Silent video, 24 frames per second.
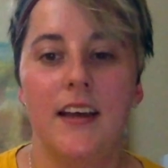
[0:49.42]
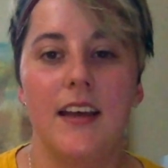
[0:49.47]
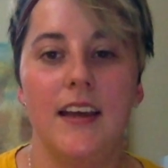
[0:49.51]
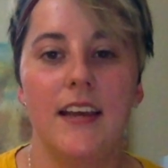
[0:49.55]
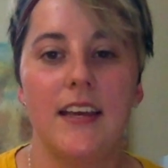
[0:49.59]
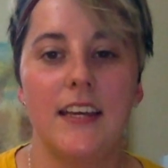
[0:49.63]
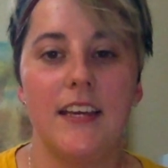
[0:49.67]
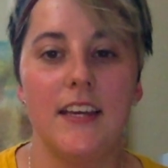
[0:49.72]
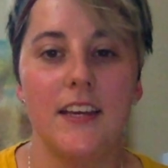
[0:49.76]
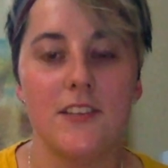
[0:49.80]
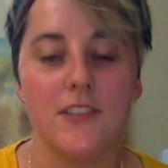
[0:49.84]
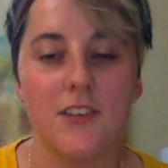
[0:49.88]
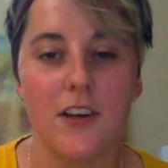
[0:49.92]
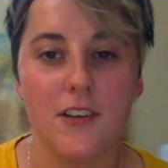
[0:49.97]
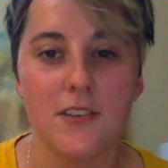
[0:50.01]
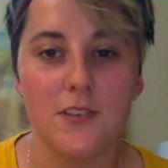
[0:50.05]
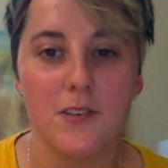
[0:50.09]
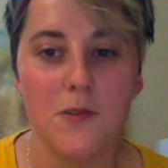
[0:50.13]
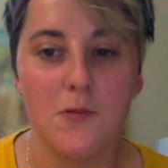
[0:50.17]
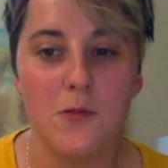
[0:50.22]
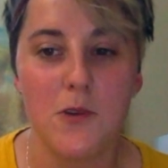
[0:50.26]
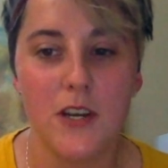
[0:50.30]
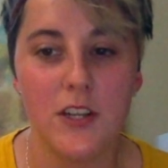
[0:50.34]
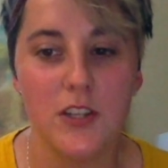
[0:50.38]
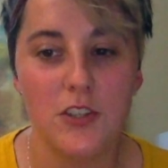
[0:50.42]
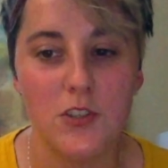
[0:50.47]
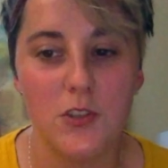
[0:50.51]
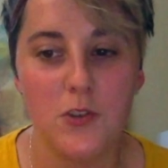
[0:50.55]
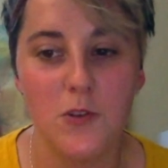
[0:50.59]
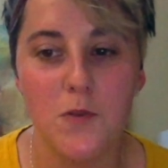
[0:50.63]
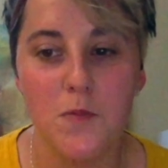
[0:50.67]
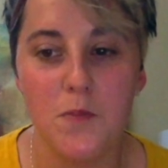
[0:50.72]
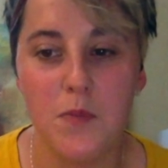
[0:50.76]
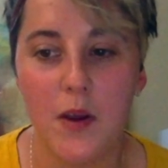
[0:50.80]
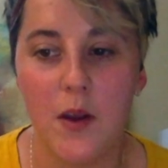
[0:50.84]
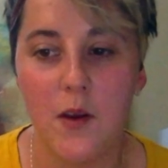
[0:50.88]
He has also won
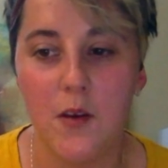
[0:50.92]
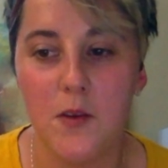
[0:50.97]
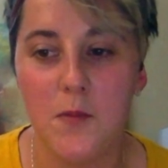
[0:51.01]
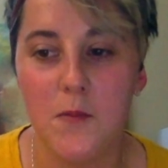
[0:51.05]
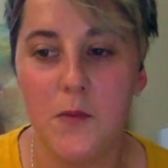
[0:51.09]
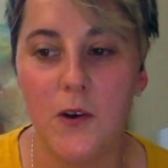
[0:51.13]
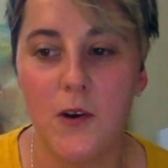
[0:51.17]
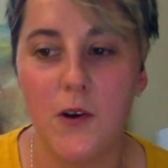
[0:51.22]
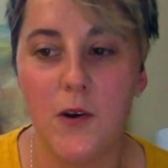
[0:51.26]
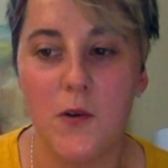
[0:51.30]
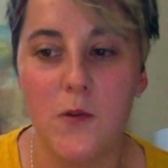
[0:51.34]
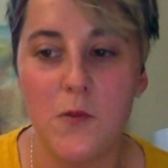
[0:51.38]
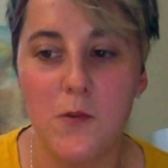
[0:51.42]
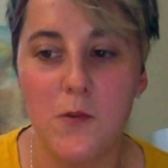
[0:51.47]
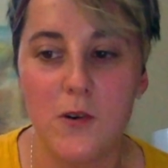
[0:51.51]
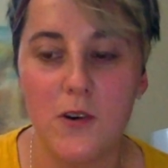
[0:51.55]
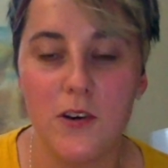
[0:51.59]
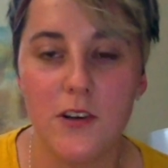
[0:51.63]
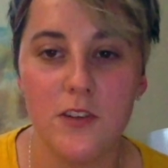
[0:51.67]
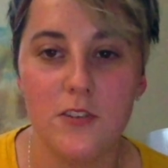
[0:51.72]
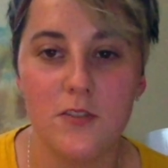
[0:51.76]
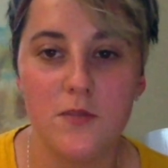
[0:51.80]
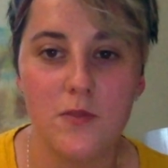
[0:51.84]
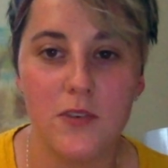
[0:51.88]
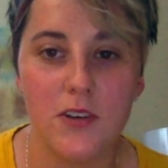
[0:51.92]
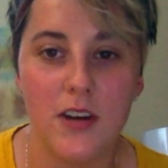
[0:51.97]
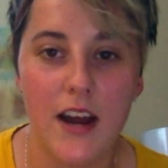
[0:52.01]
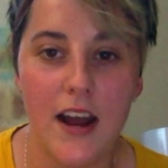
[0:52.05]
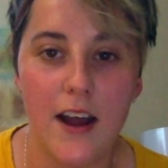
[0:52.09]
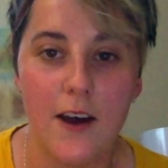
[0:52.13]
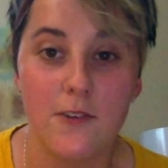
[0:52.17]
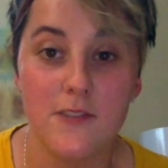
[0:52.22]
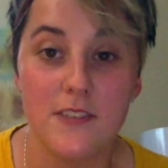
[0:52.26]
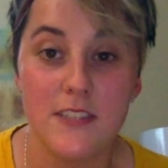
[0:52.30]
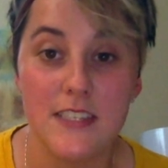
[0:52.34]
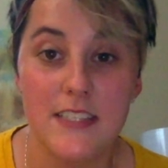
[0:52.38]
two Barrymore Awards for
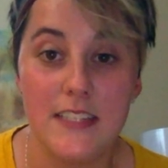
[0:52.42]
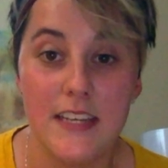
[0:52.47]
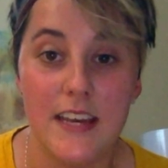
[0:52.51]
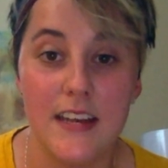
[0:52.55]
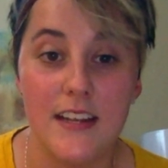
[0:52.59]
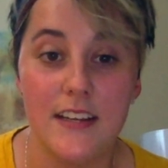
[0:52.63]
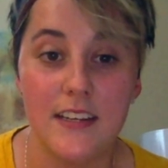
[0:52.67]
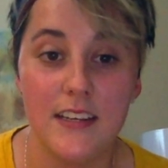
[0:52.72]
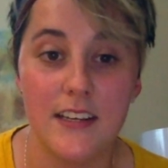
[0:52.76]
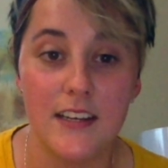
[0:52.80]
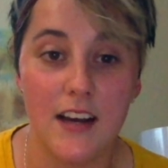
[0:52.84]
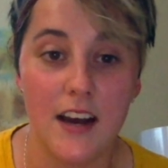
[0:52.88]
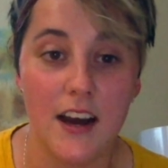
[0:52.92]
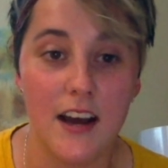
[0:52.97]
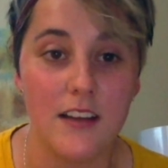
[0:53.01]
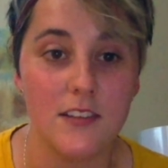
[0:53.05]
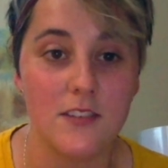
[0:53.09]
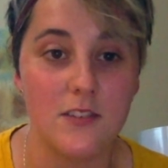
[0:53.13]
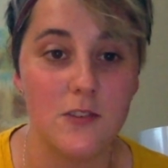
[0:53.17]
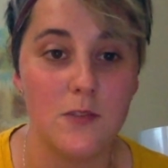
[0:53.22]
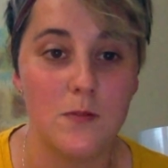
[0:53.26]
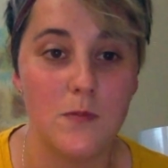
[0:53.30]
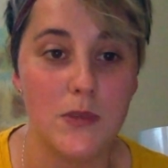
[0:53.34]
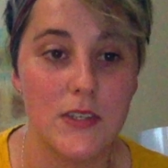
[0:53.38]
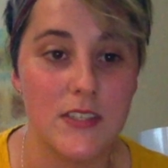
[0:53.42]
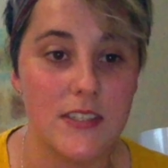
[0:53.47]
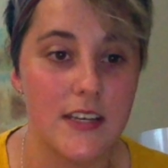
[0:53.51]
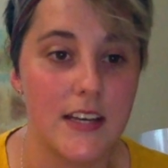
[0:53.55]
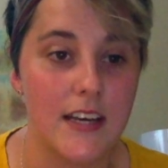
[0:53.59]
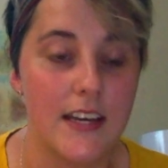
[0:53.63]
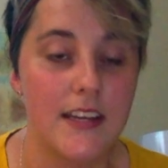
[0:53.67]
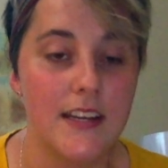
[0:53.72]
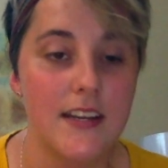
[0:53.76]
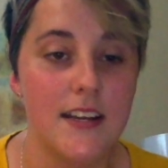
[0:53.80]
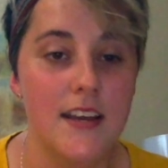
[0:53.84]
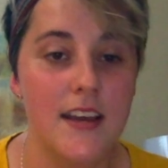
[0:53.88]
Outstanding Costume
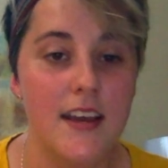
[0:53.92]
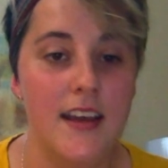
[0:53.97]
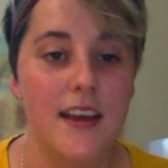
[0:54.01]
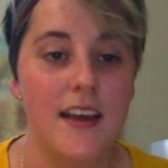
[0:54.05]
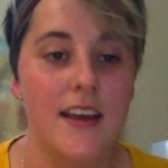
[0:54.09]
Design,